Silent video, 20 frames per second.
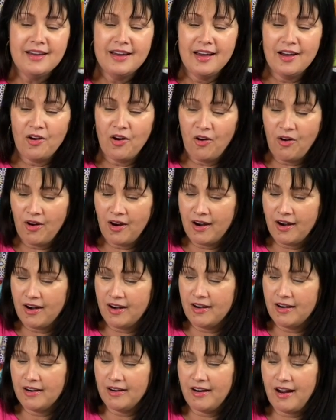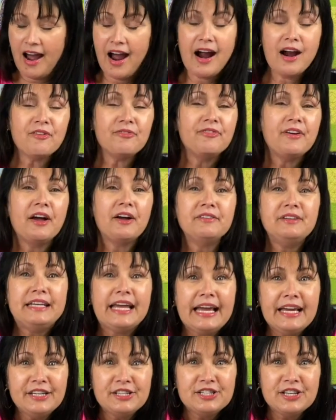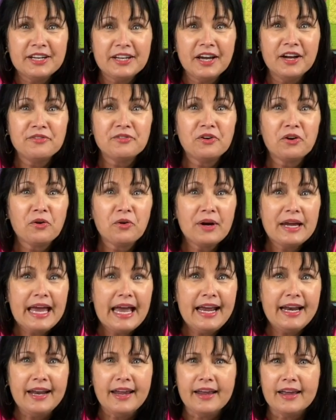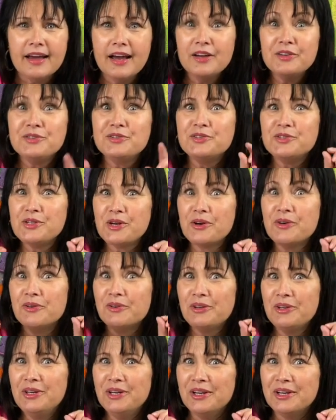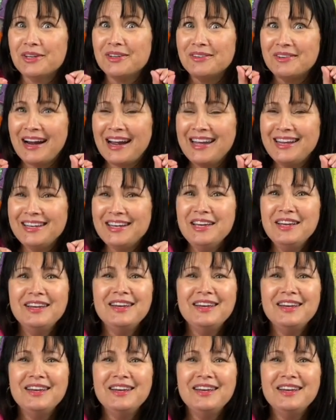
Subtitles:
are our foundation of creating a certain look, right?